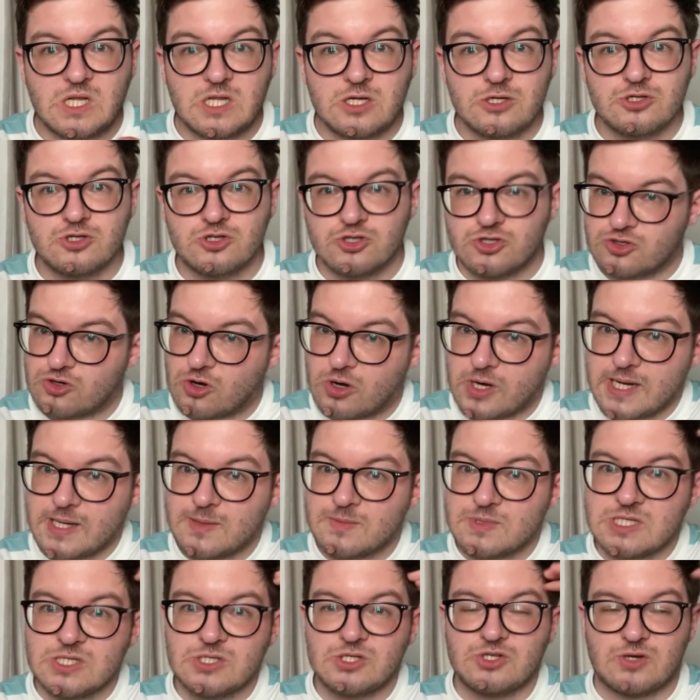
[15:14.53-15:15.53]

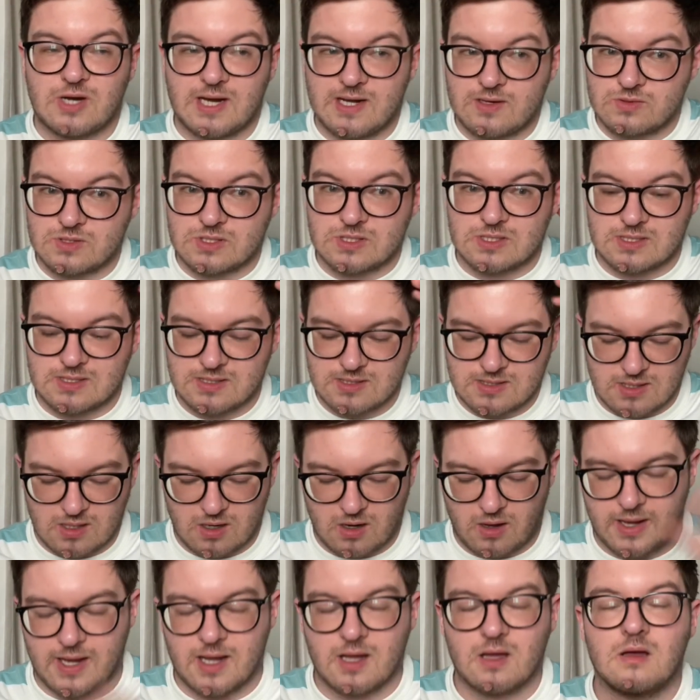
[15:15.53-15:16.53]
Striped trousers,
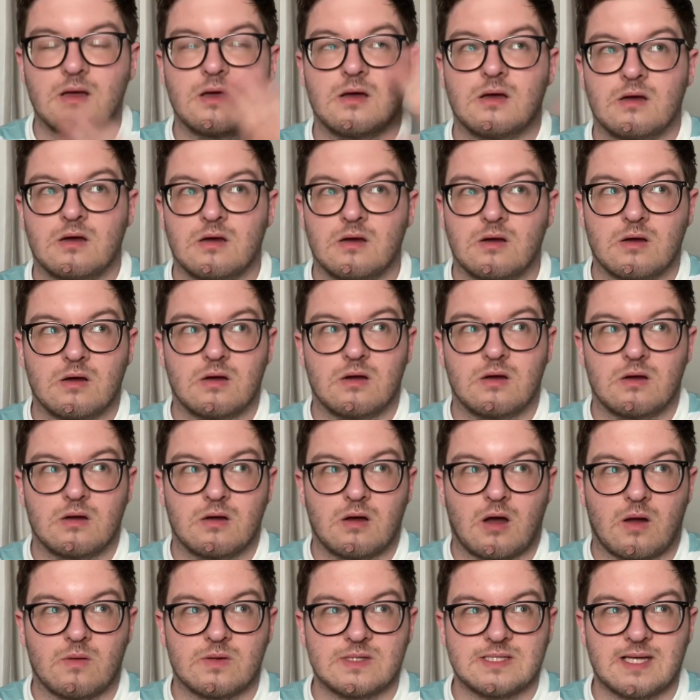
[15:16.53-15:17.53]
like
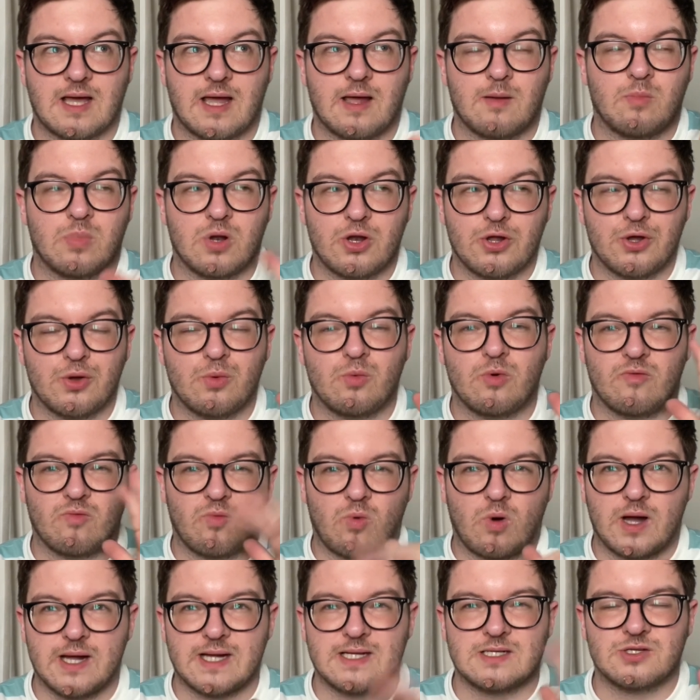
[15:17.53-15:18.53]
I would say blue with
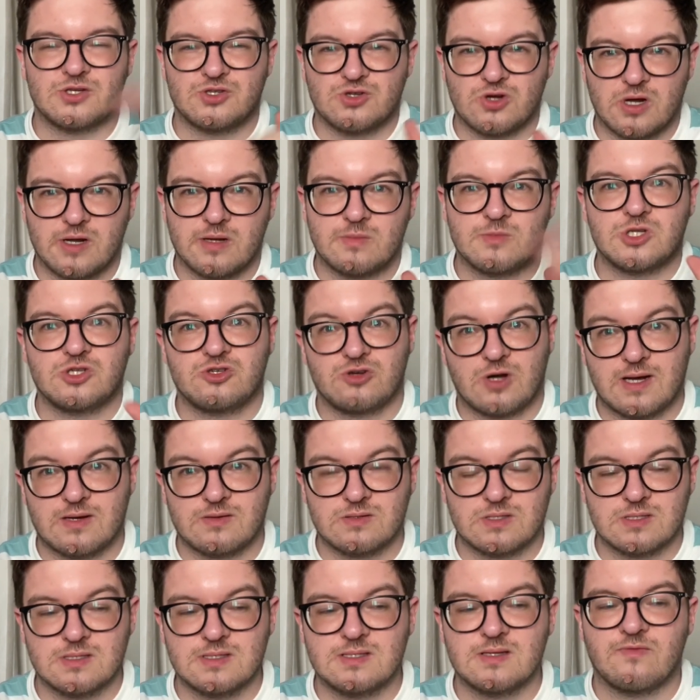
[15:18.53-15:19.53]
white striped
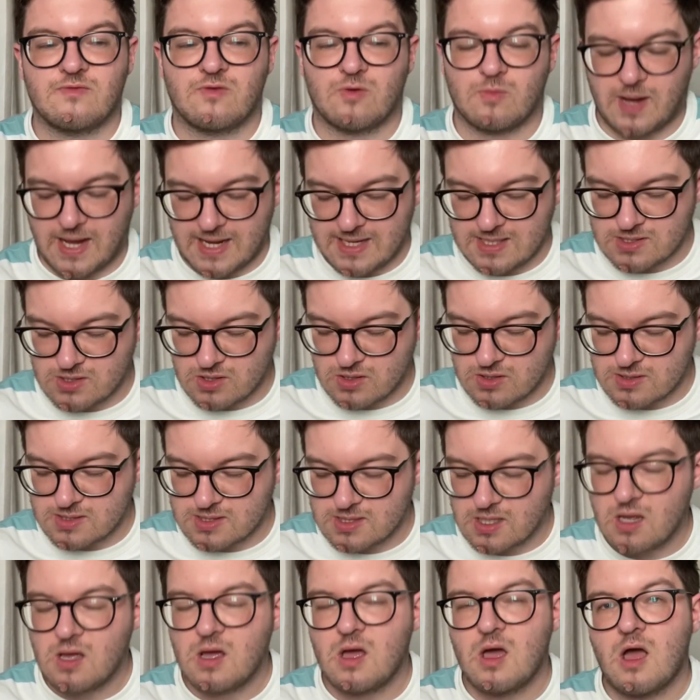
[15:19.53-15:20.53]
trousers from ASOS,
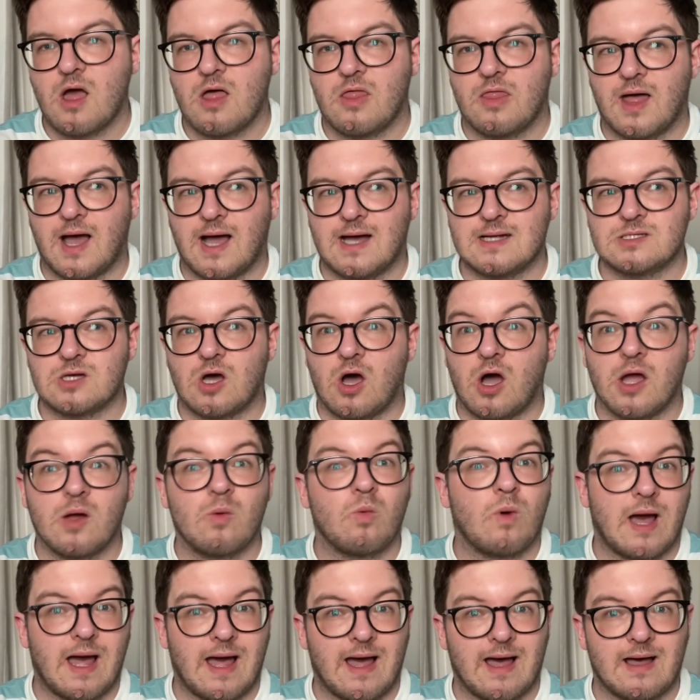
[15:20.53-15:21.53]
that I
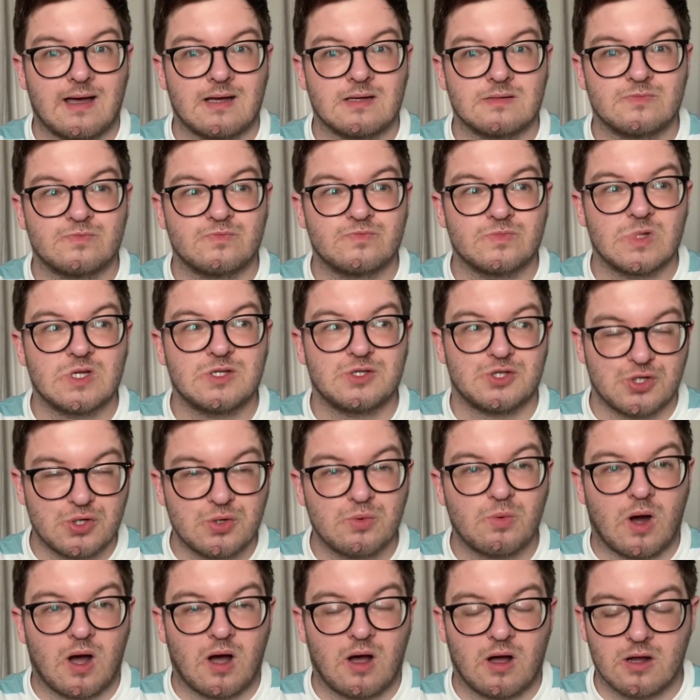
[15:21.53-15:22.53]
wear to
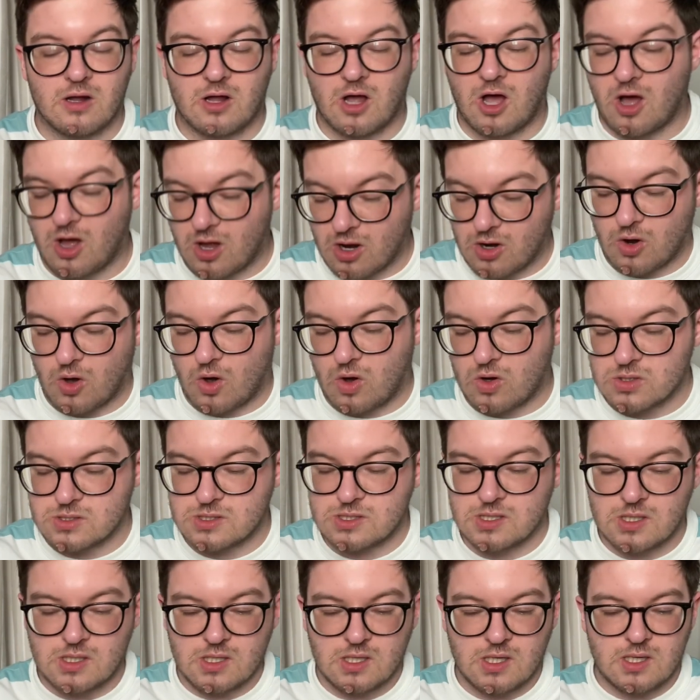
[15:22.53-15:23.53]
work a lot.
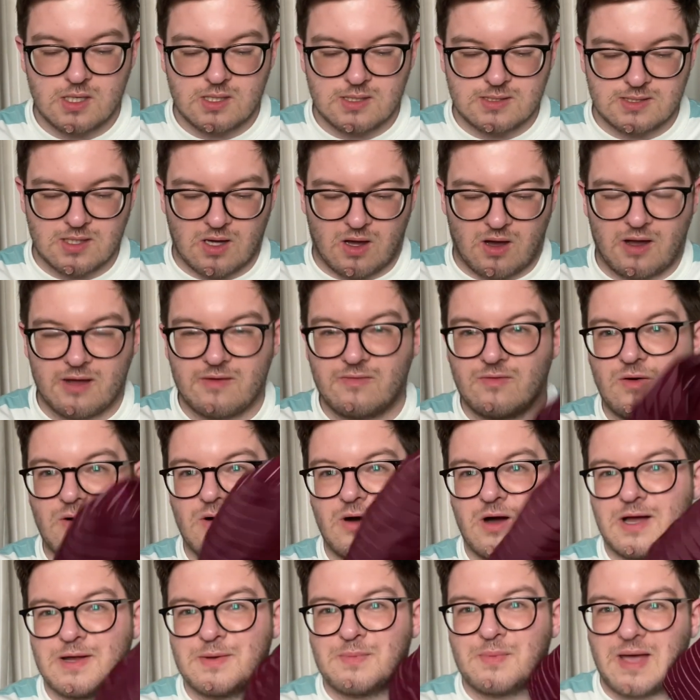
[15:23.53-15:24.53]
So I thought
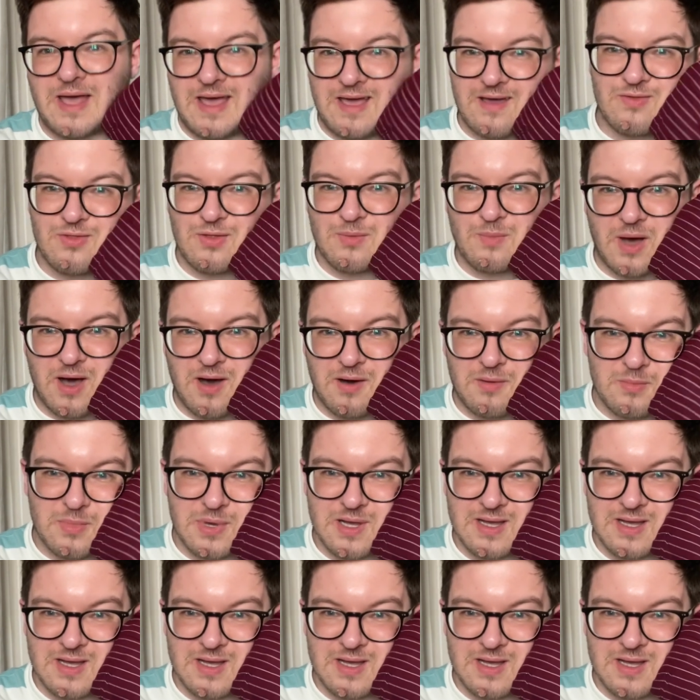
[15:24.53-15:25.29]
I'd pick them up